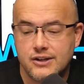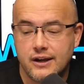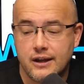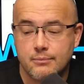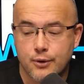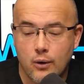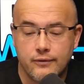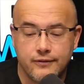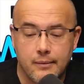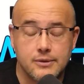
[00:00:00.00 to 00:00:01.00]
in
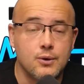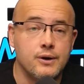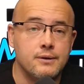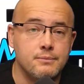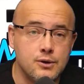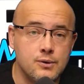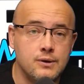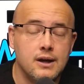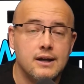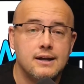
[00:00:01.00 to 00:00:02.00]
pro-inflammatory
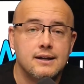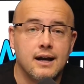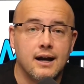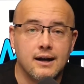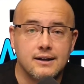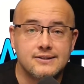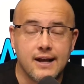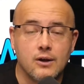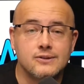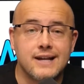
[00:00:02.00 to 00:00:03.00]
immune
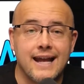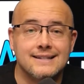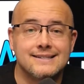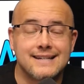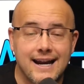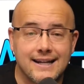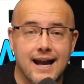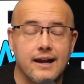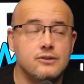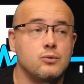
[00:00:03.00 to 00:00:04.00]
cells and
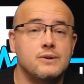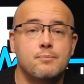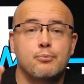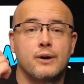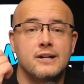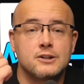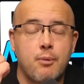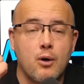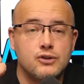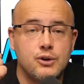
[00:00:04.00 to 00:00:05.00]
cytokines, which
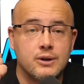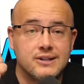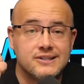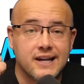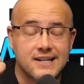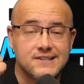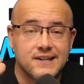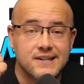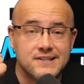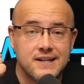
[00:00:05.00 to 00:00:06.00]
predisposes you to sickness
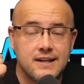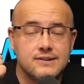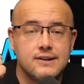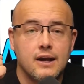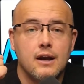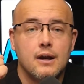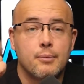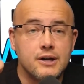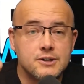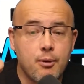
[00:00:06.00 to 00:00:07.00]
and disease,
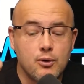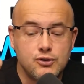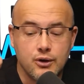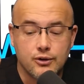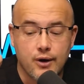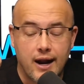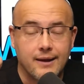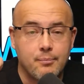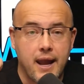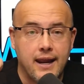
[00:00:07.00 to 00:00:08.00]
predispose you to
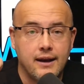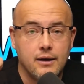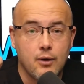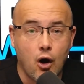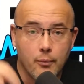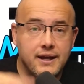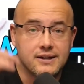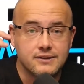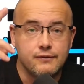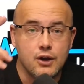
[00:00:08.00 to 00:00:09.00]
chronic pain, all
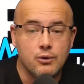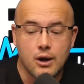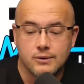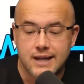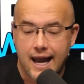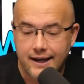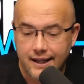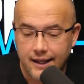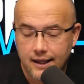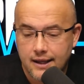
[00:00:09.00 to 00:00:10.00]
because of yo-yo
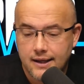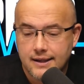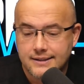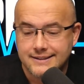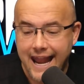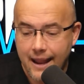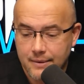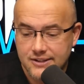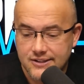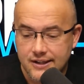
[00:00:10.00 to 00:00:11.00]
dieting.
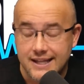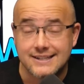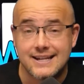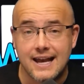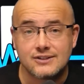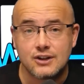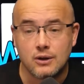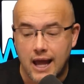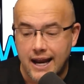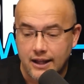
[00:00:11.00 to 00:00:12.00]
Damage to the
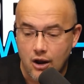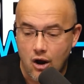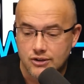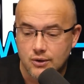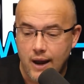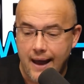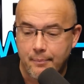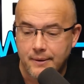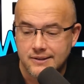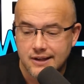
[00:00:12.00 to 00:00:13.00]
intestinal lining also
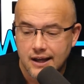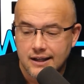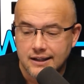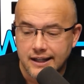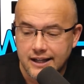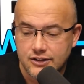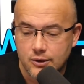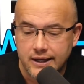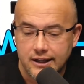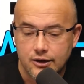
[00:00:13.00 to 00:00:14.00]
happens, leading
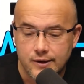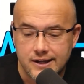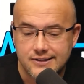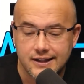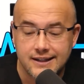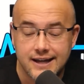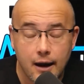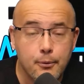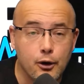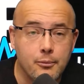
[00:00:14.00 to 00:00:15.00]
to an increased
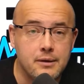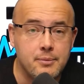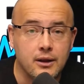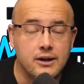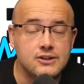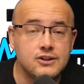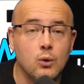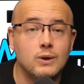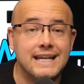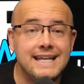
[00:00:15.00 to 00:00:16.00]
gut permeability. So
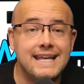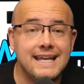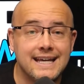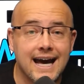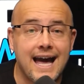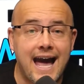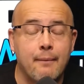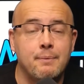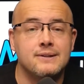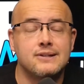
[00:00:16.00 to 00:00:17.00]
leaky gut
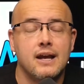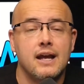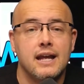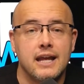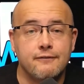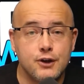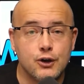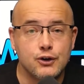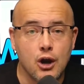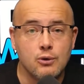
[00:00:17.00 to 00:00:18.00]
happens if
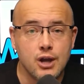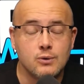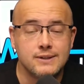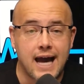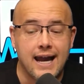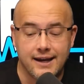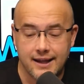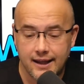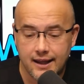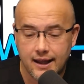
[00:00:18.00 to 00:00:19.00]
you're yo-yo dieting,